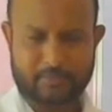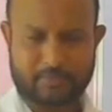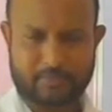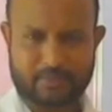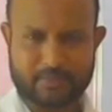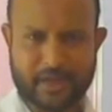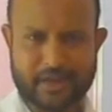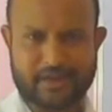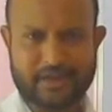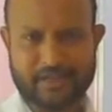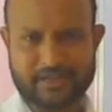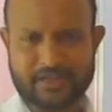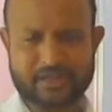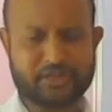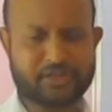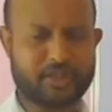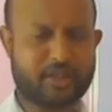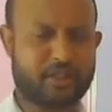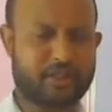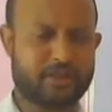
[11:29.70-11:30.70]
not
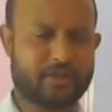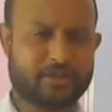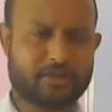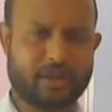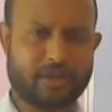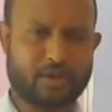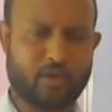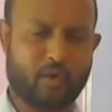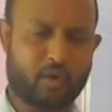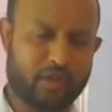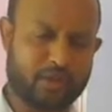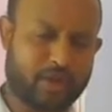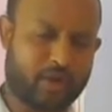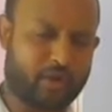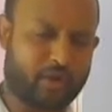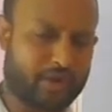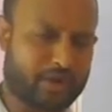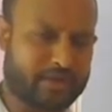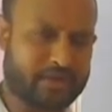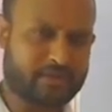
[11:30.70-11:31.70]
essential that all the
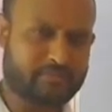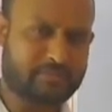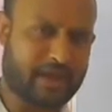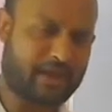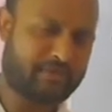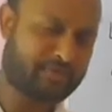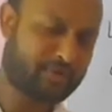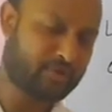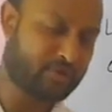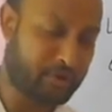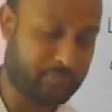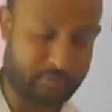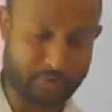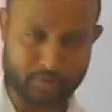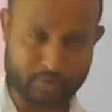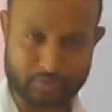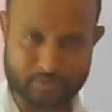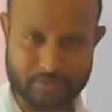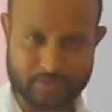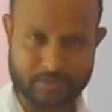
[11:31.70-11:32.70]
organisms have to
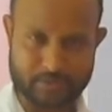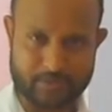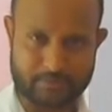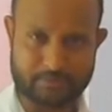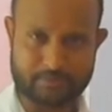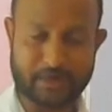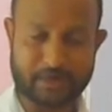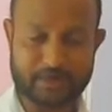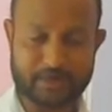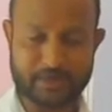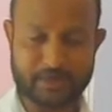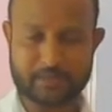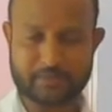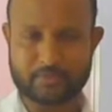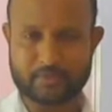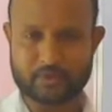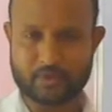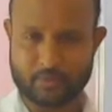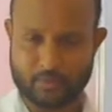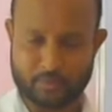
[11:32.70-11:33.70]
reproduce, but
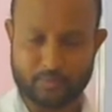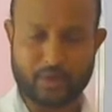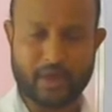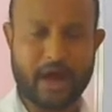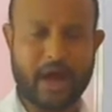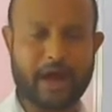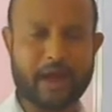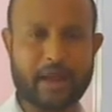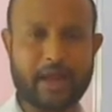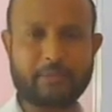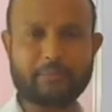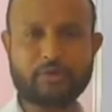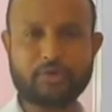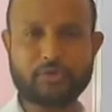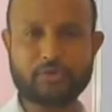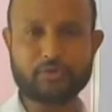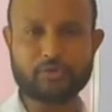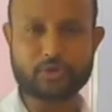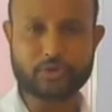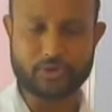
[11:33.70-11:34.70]
we are able
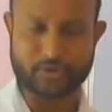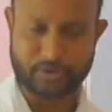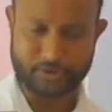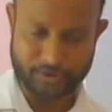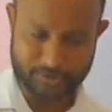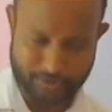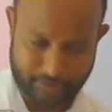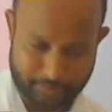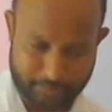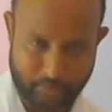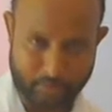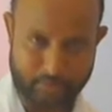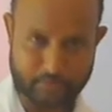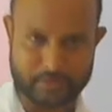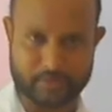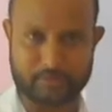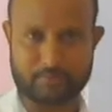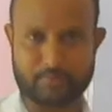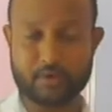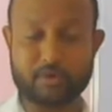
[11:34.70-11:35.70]
to
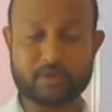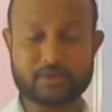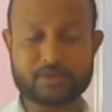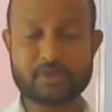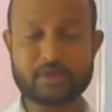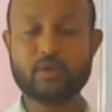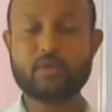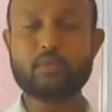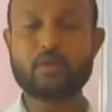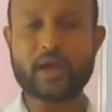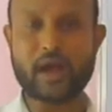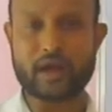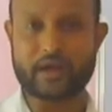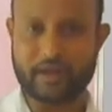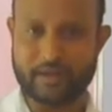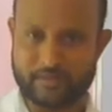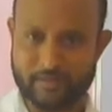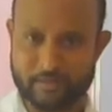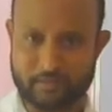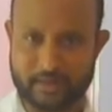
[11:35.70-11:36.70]
reproduce because we are
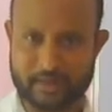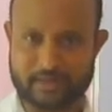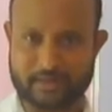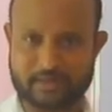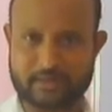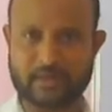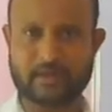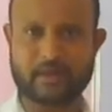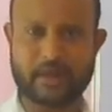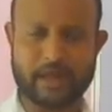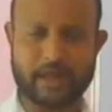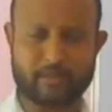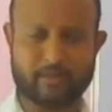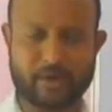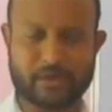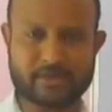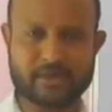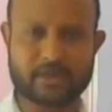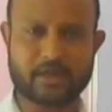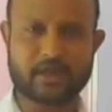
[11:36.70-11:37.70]
living beings.
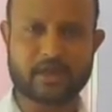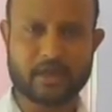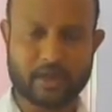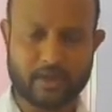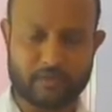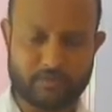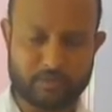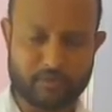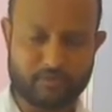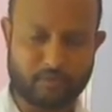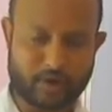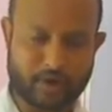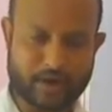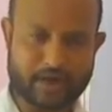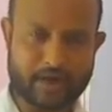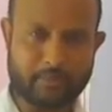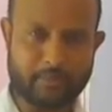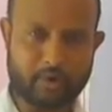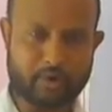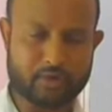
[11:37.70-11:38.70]
Likewise, if we forget
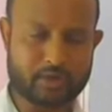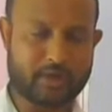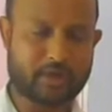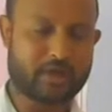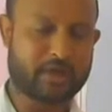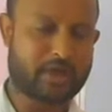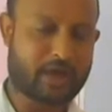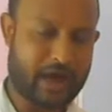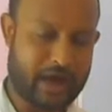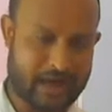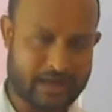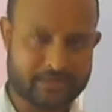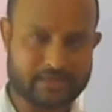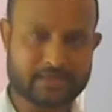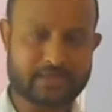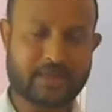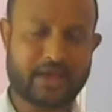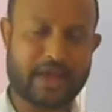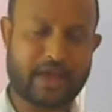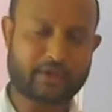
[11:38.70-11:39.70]
about
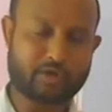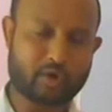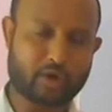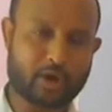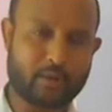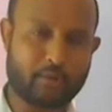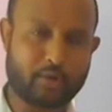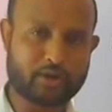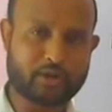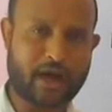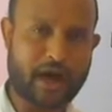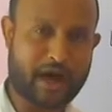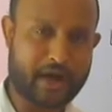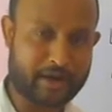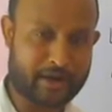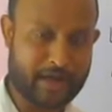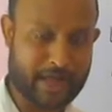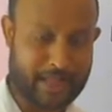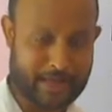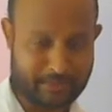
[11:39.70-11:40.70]
us and talk about the
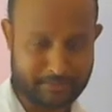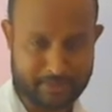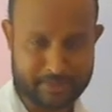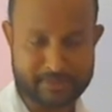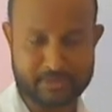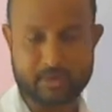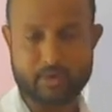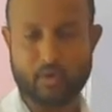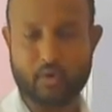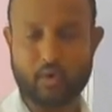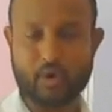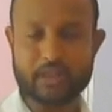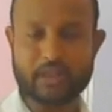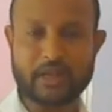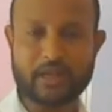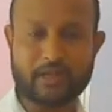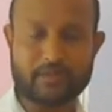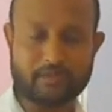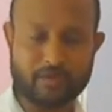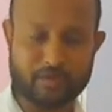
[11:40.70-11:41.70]
other animals, all
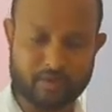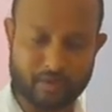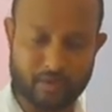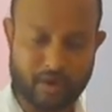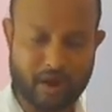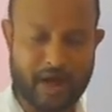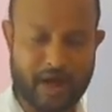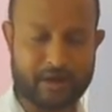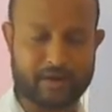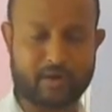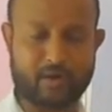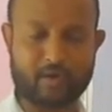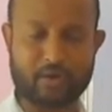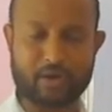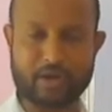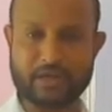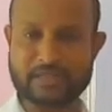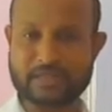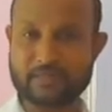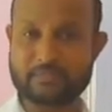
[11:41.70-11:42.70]
the other
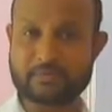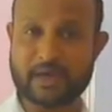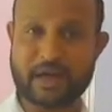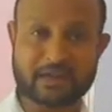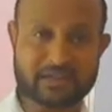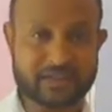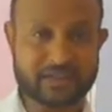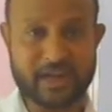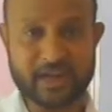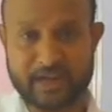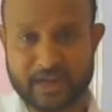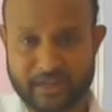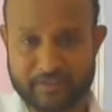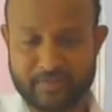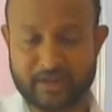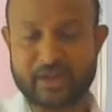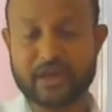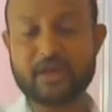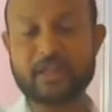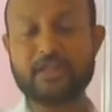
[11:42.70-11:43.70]
organisms, as they are
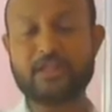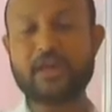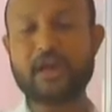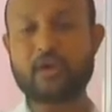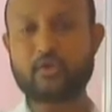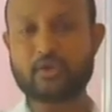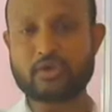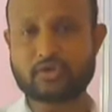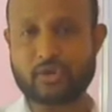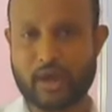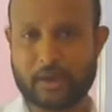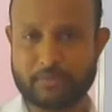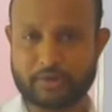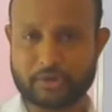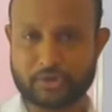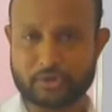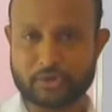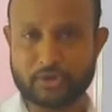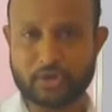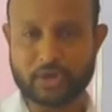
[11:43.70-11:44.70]
living, they are also able
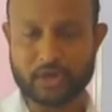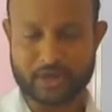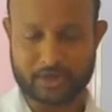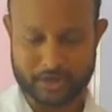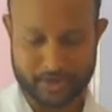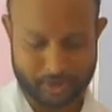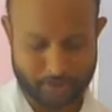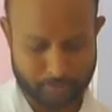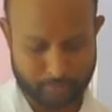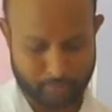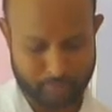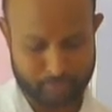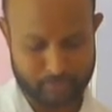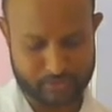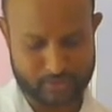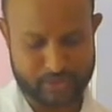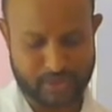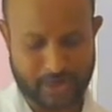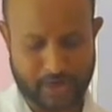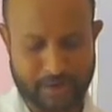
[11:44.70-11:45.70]
to reproduce.
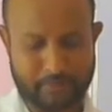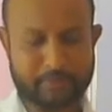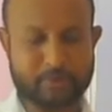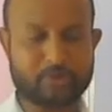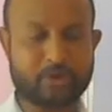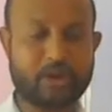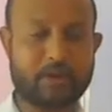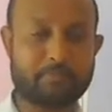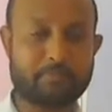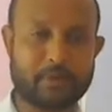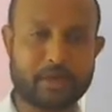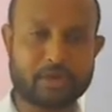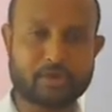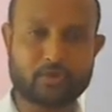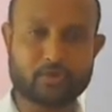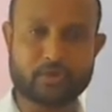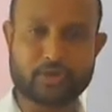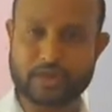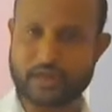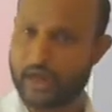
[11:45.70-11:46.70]
They are able to give birth
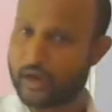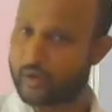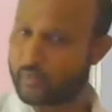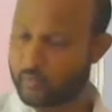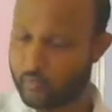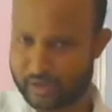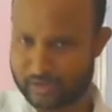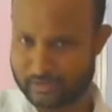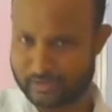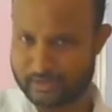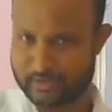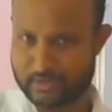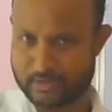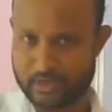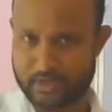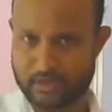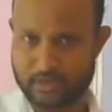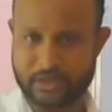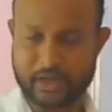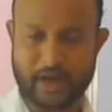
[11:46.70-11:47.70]
to the young
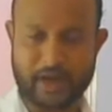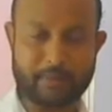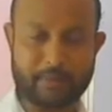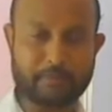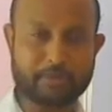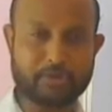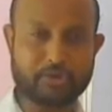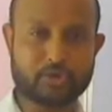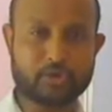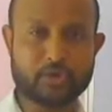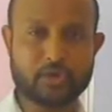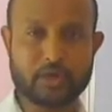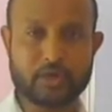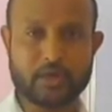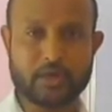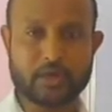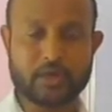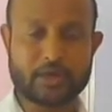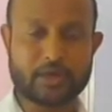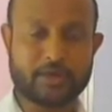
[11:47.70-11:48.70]
ones. They are able to
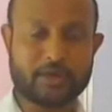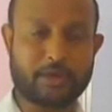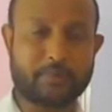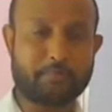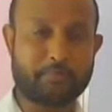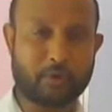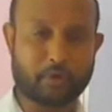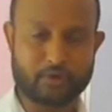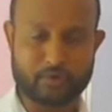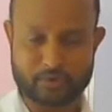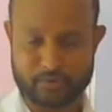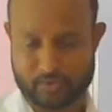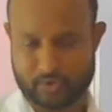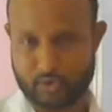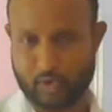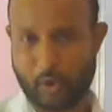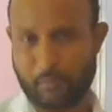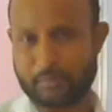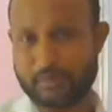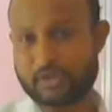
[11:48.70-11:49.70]
reproduce
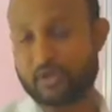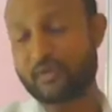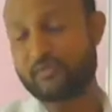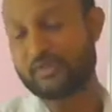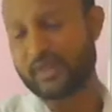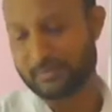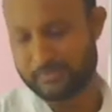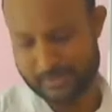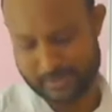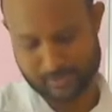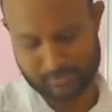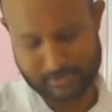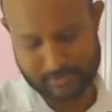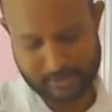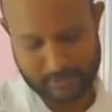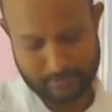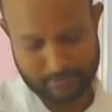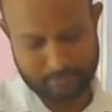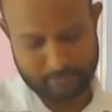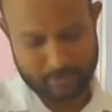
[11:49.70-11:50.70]
copies of
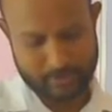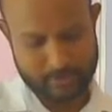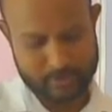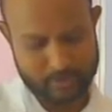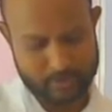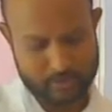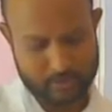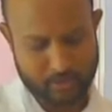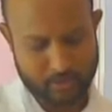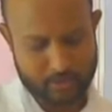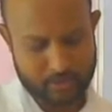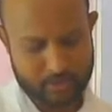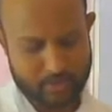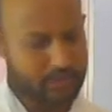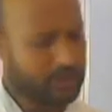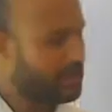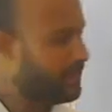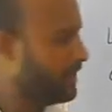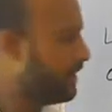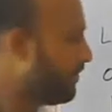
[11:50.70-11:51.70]
themselves. So
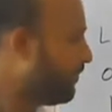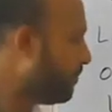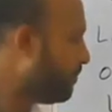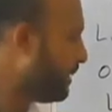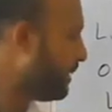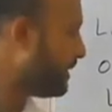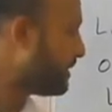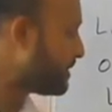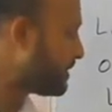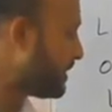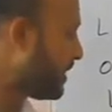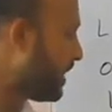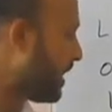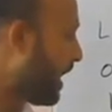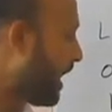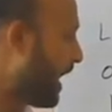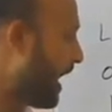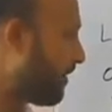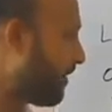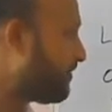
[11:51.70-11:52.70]
living beings
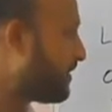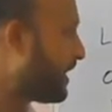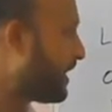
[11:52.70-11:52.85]
have the